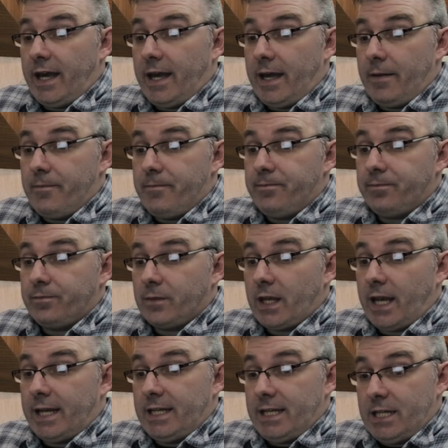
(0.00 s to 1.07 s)
in
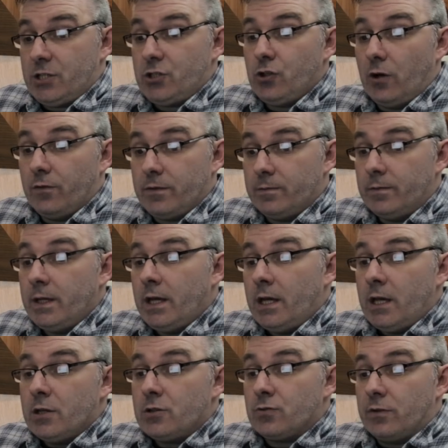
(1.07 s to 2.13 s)
each of them.
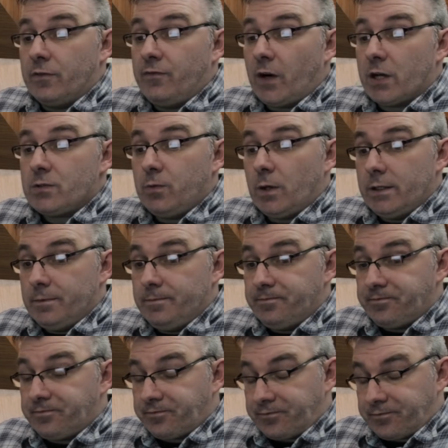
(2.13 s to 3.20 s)
So the first one,
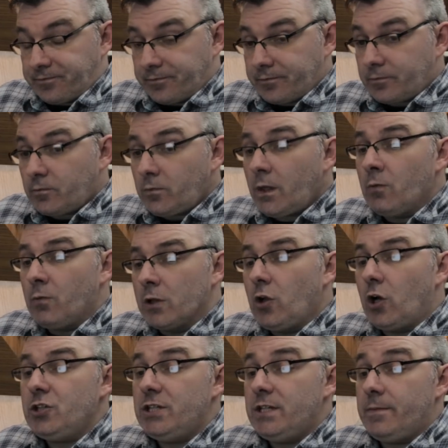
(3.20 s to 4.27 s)
we're
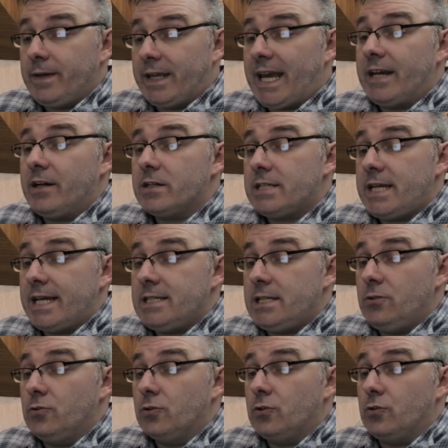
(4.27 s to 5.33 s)
launching a beginner's
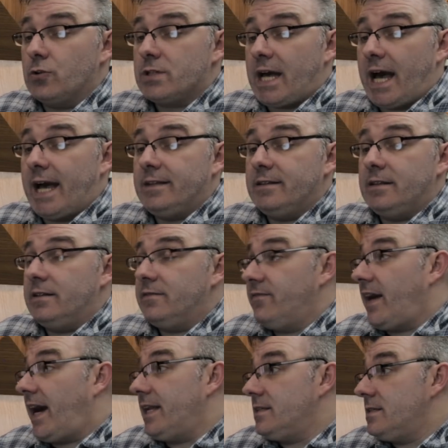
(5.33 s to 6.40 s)
SEO course and an
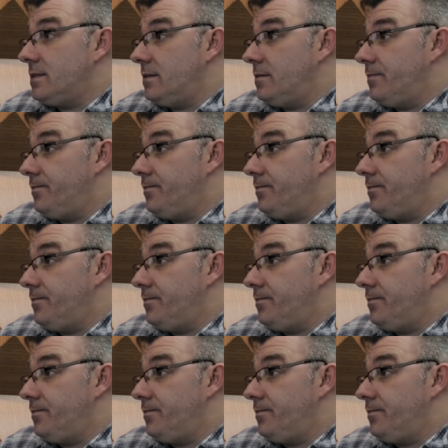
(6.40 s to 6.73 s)
advanced